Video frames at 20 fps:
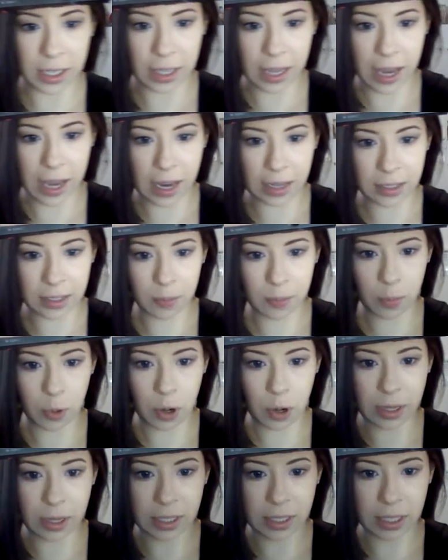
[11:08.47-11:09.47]
in that
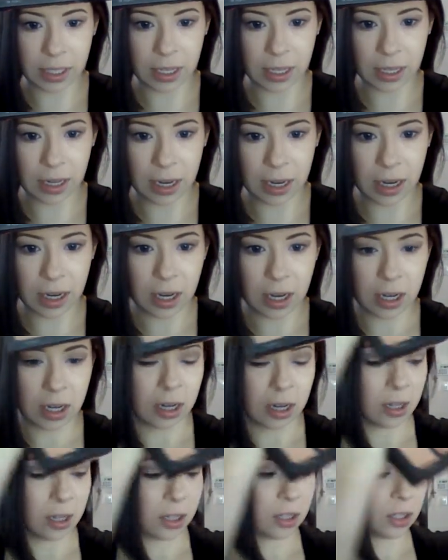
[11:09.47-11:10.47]
bronzy
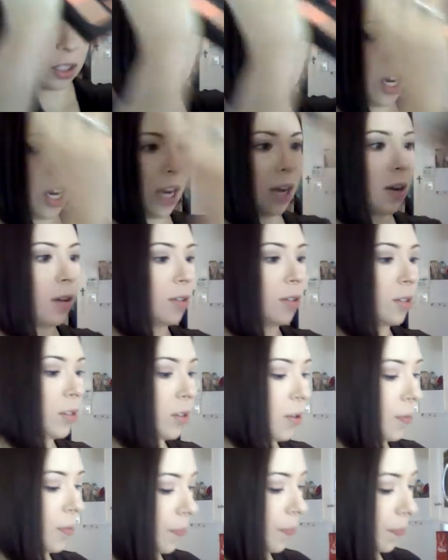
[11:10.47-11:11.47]
shade
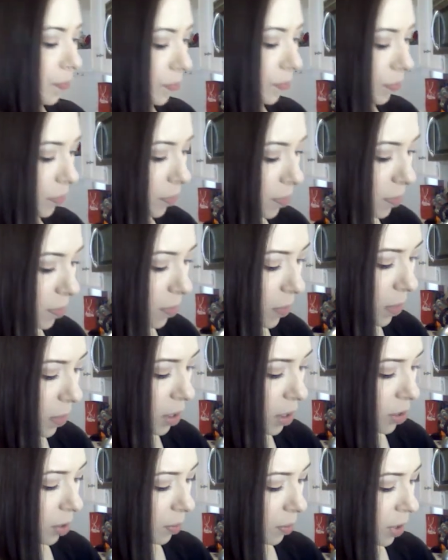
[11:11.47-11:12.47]
also.
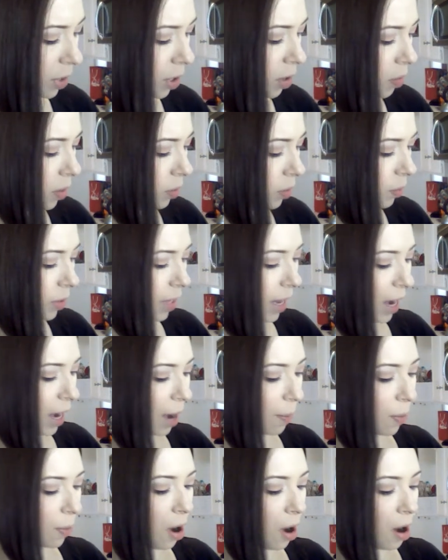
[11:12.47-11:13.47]
So I'm going to go in with that
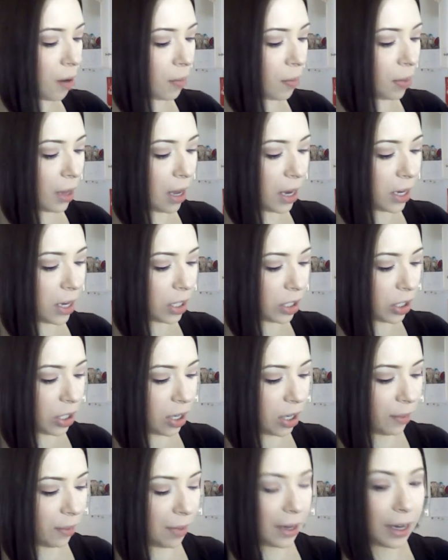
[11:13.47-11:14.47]
apricot blush,
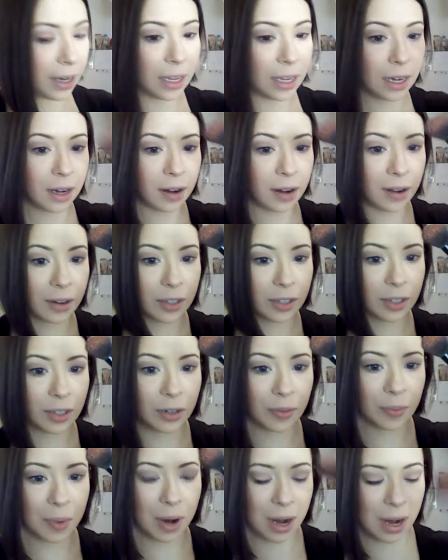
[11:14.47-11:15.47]
and I'm going to get it
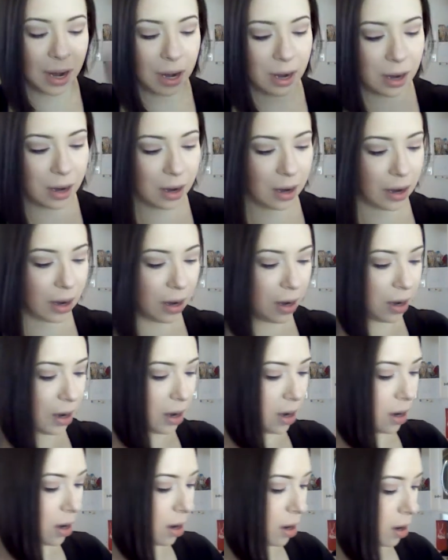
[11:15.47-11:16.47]
onto my
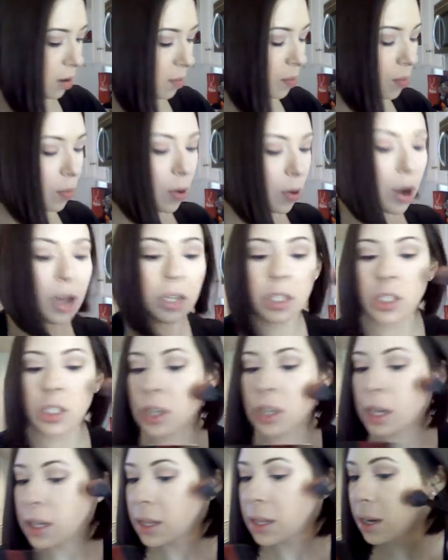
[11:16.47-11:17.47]
brush,
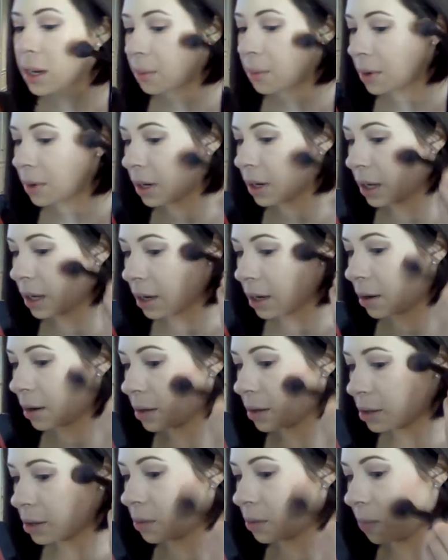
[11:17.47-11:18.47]
and then I'm going to get it
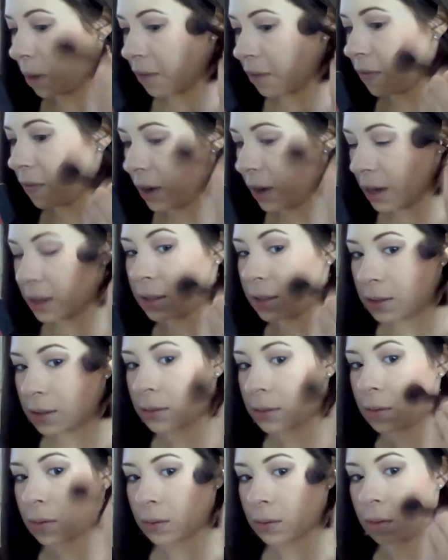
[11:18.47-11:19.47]
onto my face
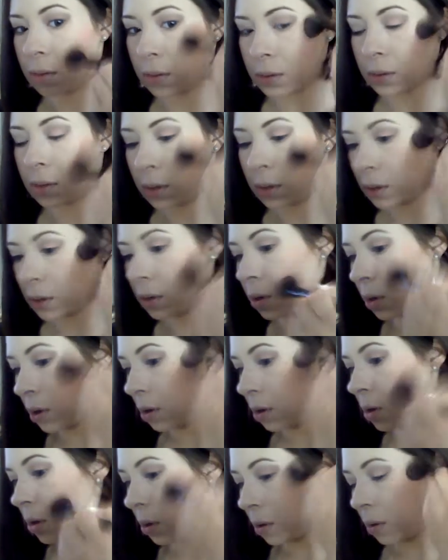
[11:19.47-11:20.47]

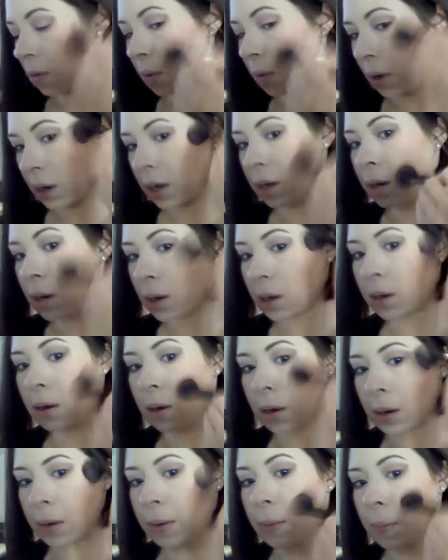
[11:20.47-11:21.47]
right in here.